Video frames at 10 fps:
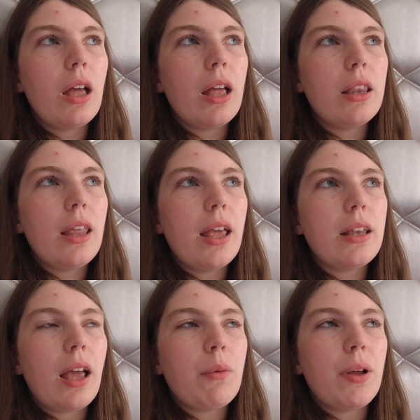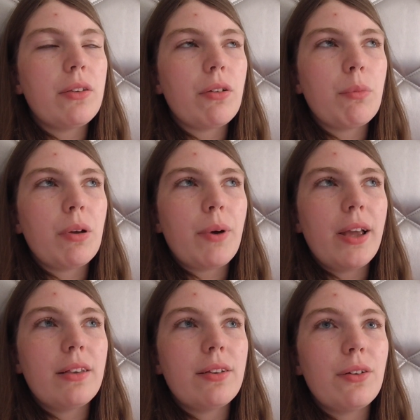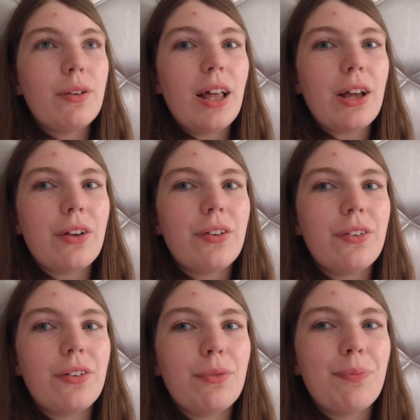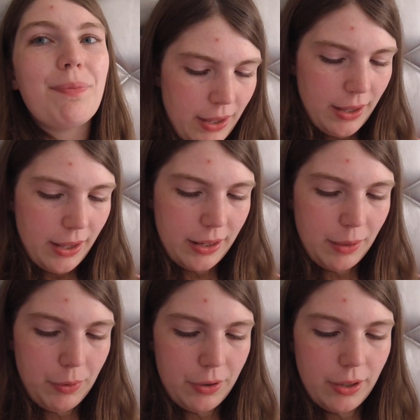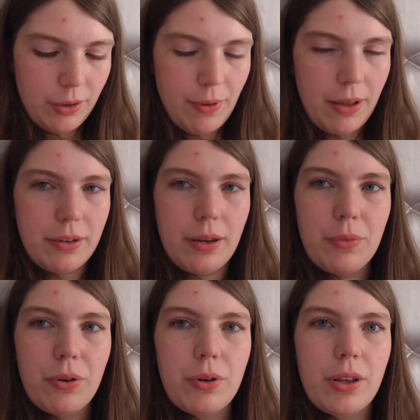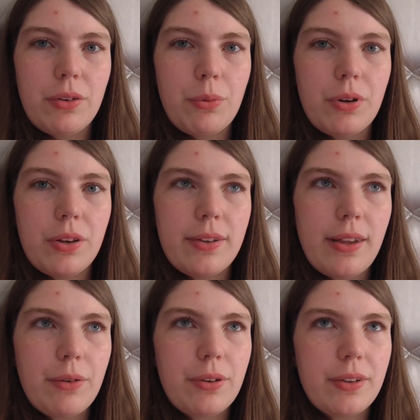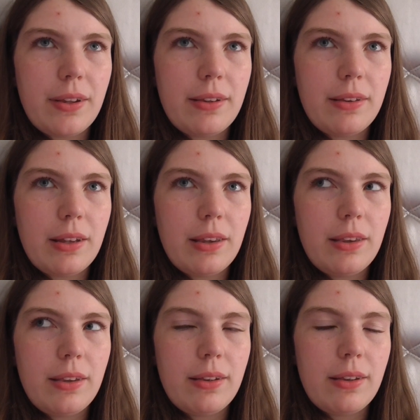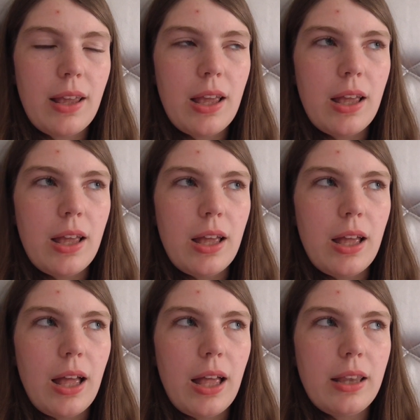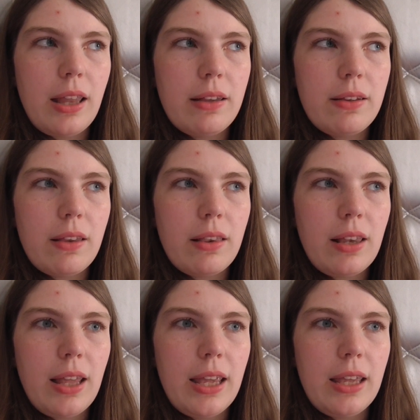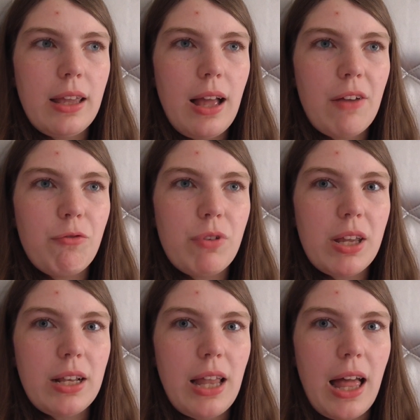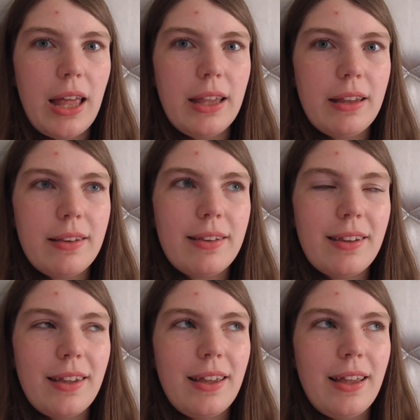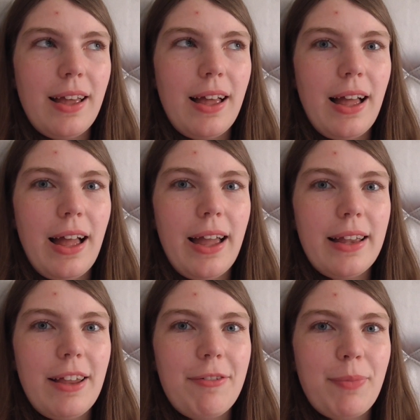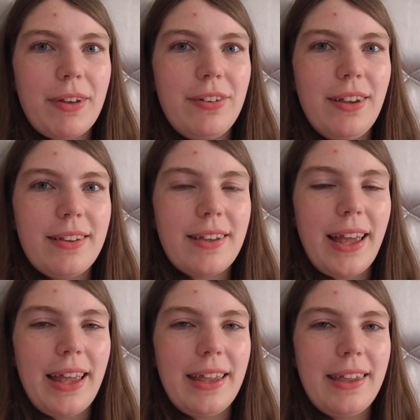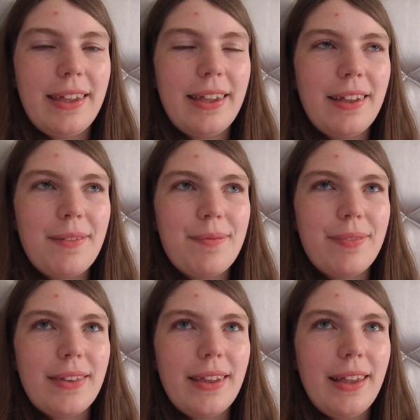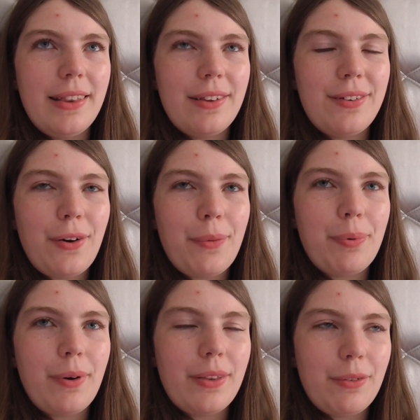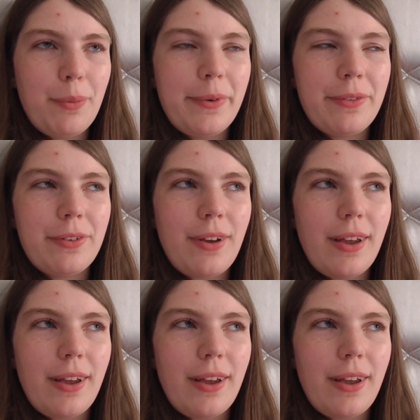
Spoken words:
And then I went on my way to Lush, and I'm looking around and I'm talking to one of the sales assistants. And then suddenly I realise I left my cheesecake in the shop where the woman was